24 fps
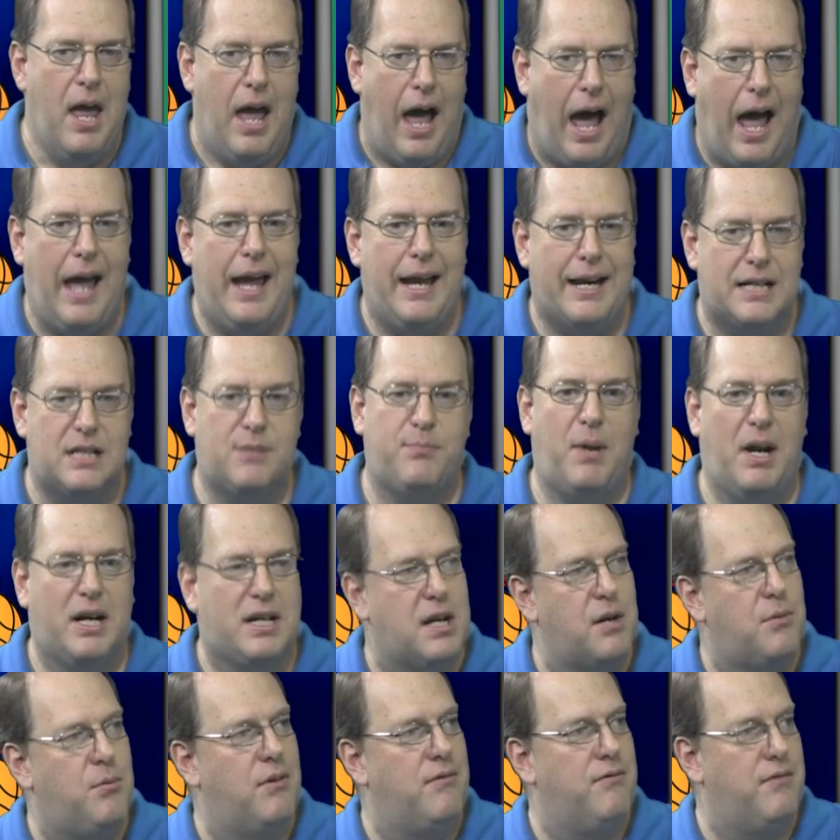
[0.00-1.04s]
I
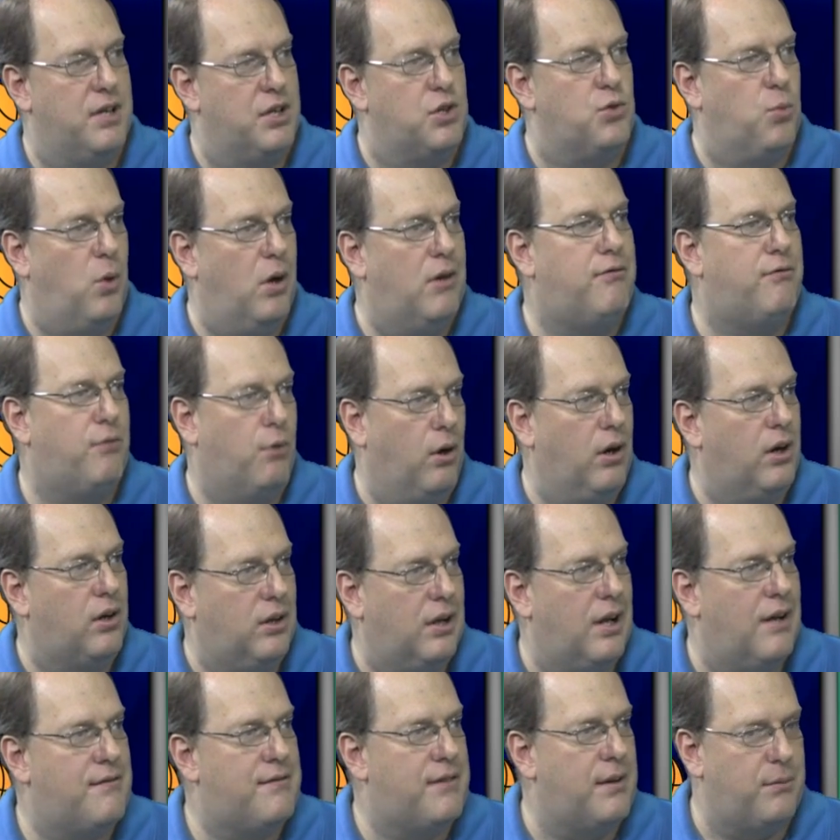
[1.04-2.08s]
expected when Vince Wilfork
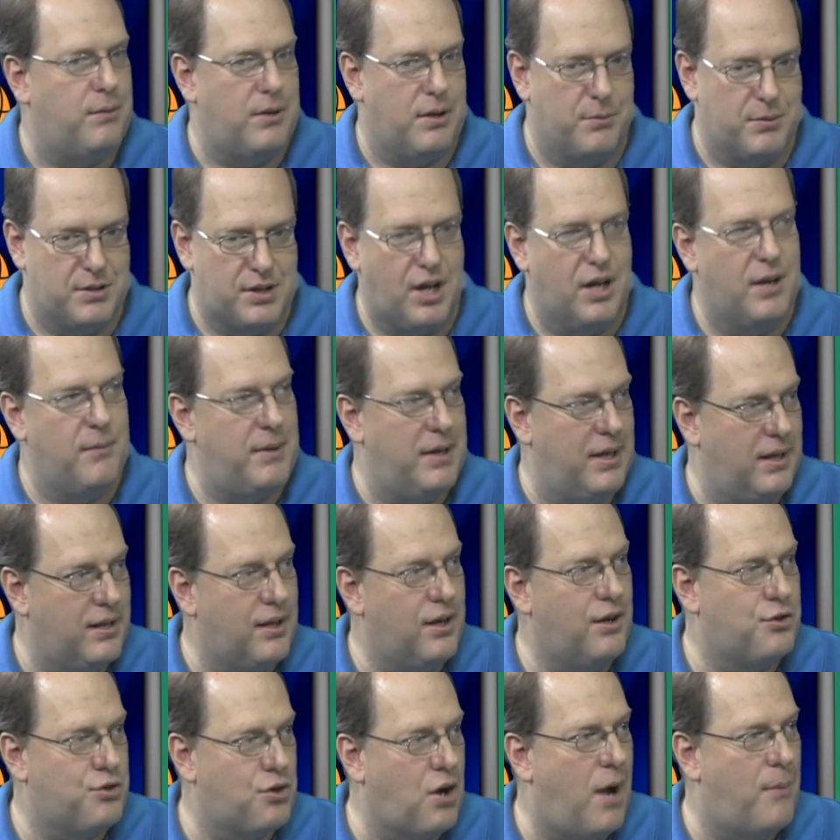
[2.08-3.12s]
left that there was going to be a
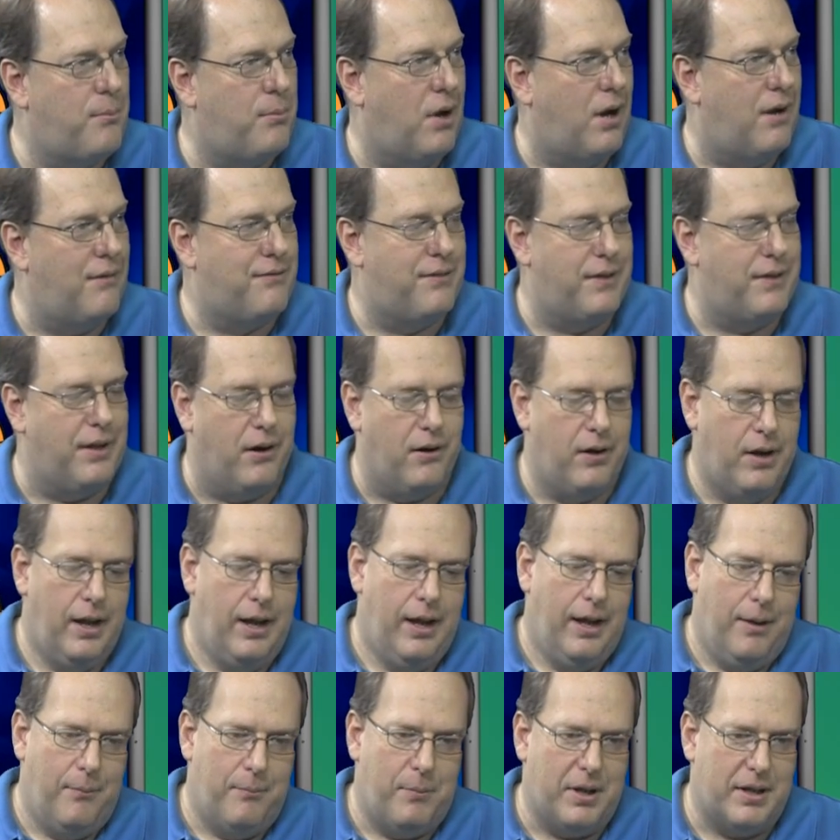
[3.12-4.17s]
little drop off there,
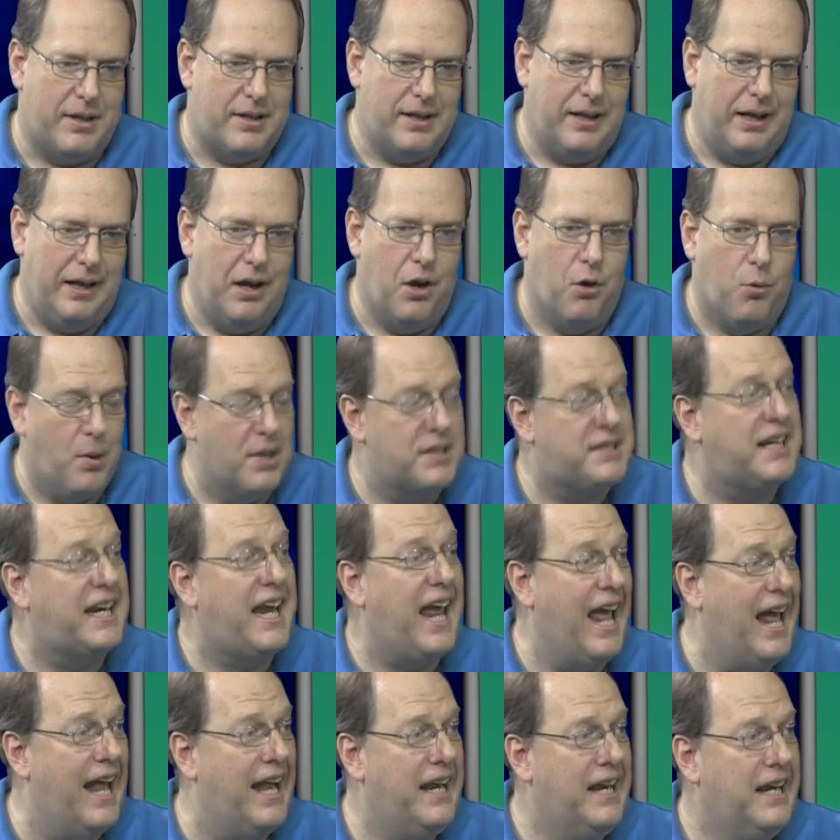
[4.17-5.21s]
but you know, once
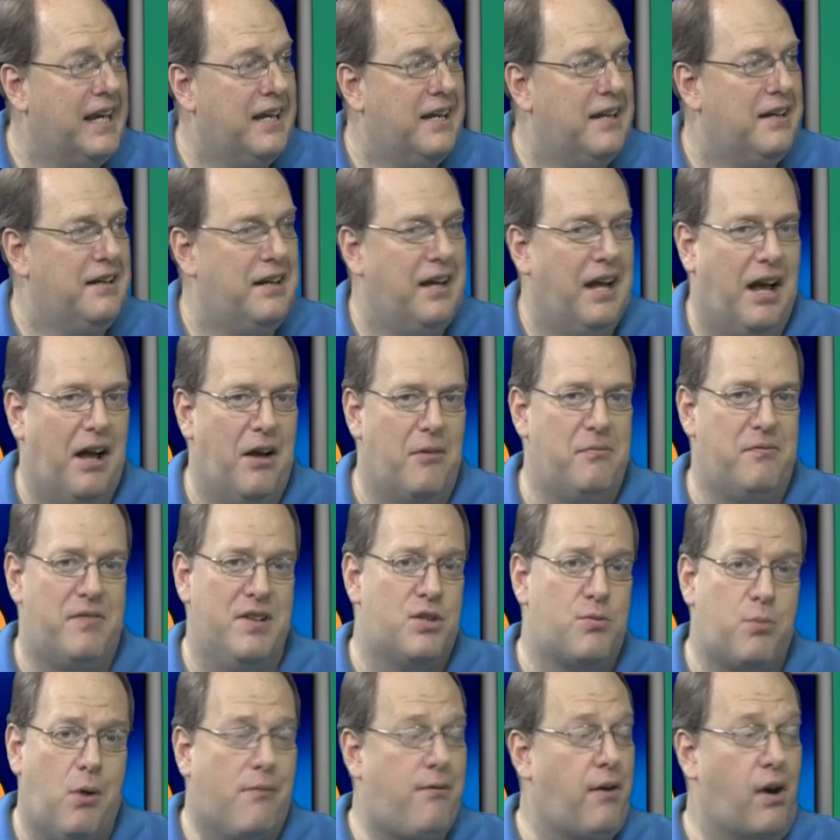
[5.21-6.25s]
again, uh, Vince
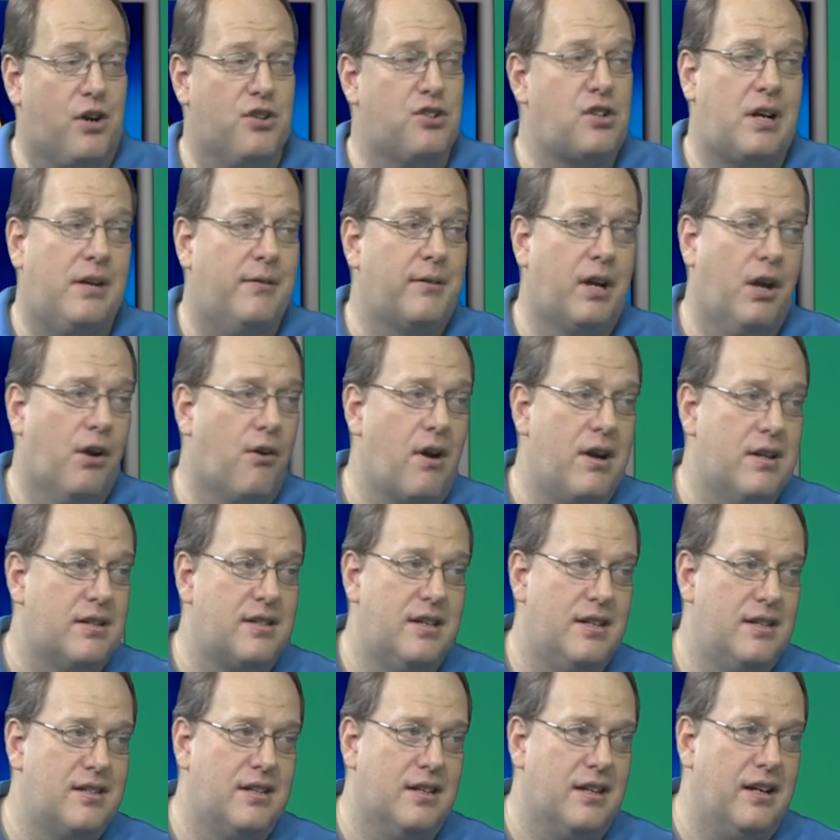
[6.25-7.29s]
Wilfork is not having a great
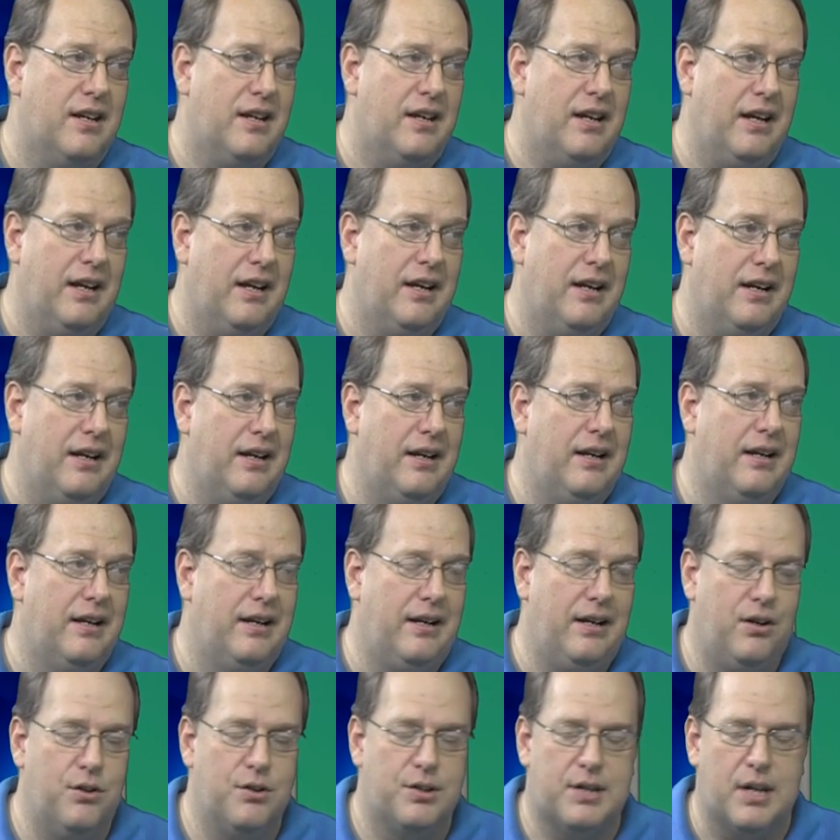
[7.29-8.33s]
season in, in, in
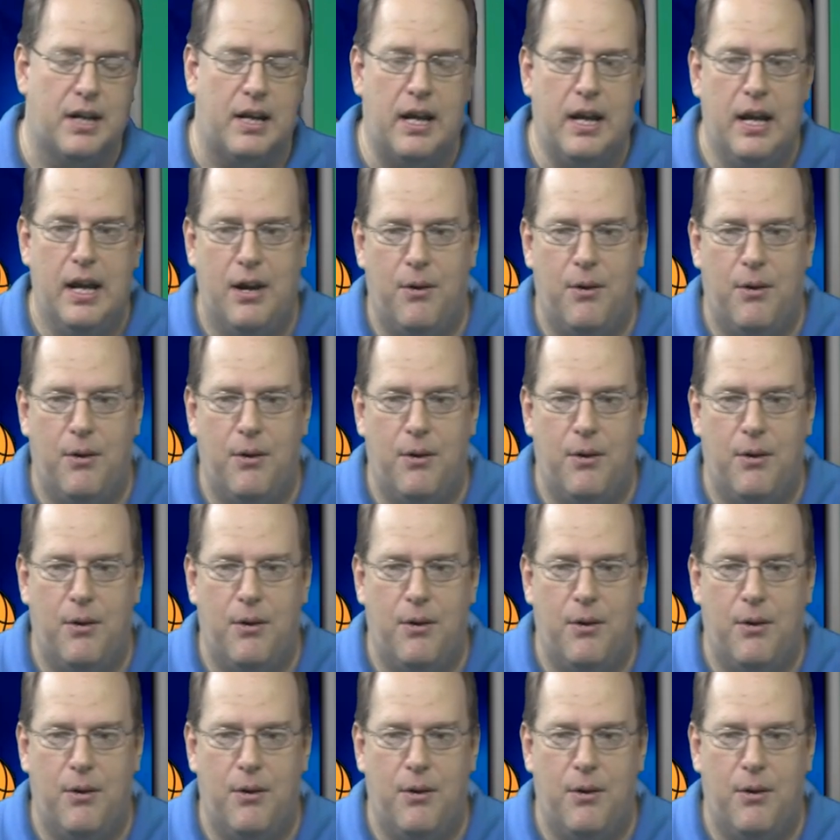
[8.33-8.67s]
Houston.